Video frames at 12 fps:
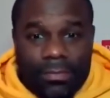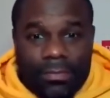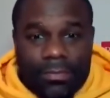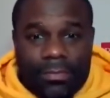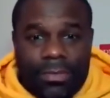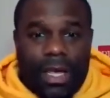
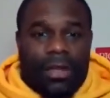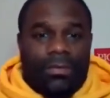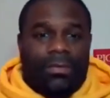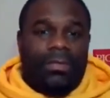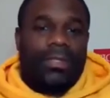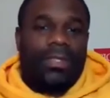So
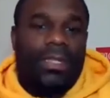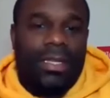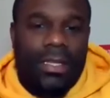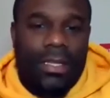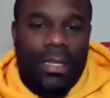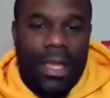
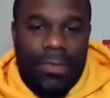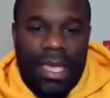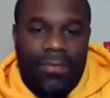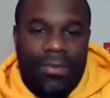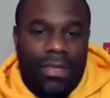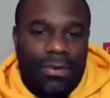I'm
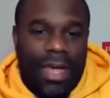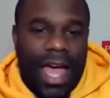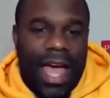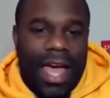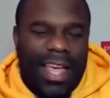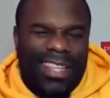giving you
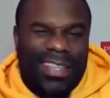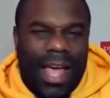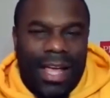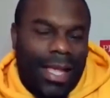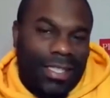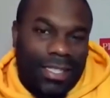guys,
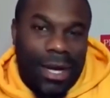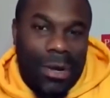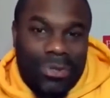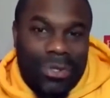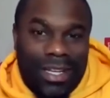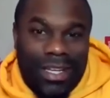I said I was
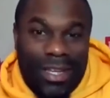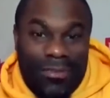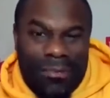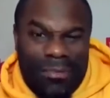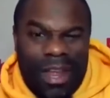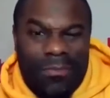only going to give you a
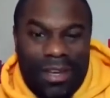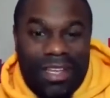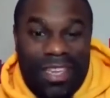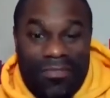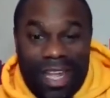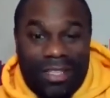minute. I'm going to
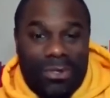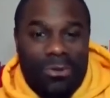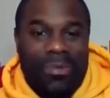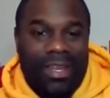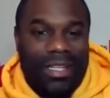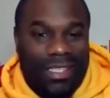give you like 2
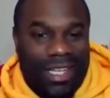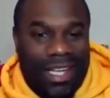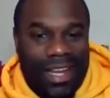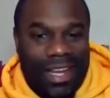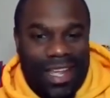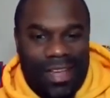minutes to get
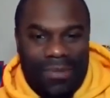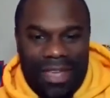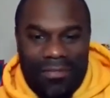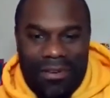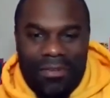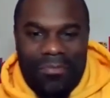in here. I'm
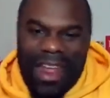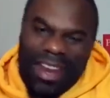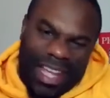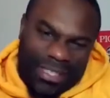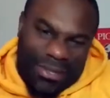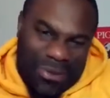giving everybody
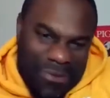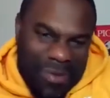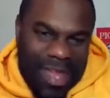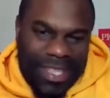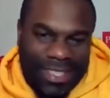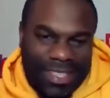like 2
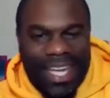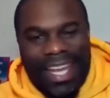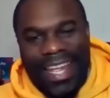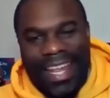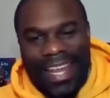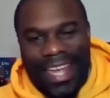minutes to get
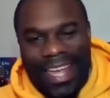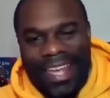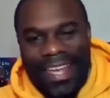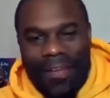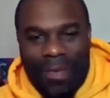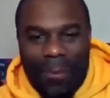in here.
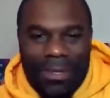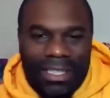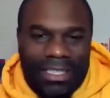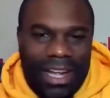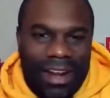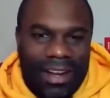People are
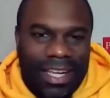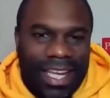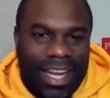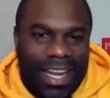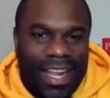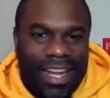starting to get
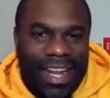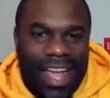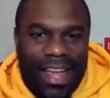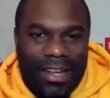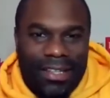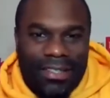in here
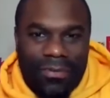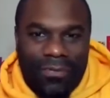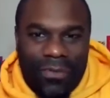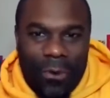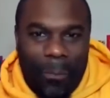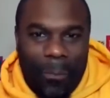now. There's a
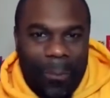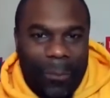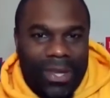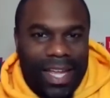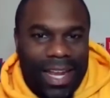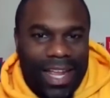few people
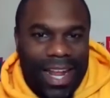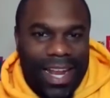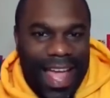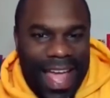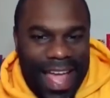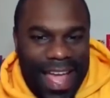in here
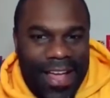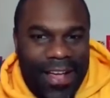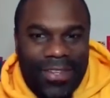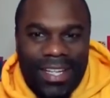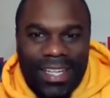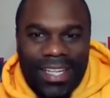now.
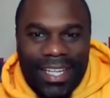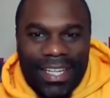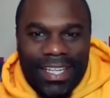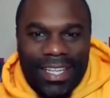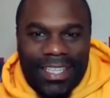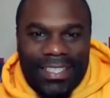
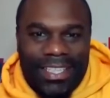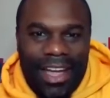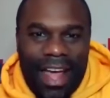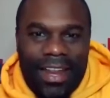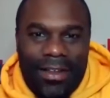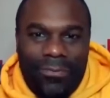They're
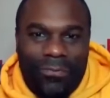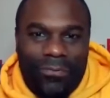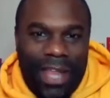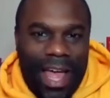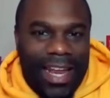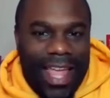starting to
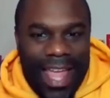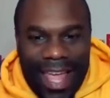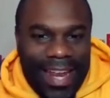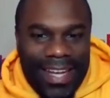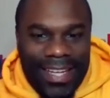flood in.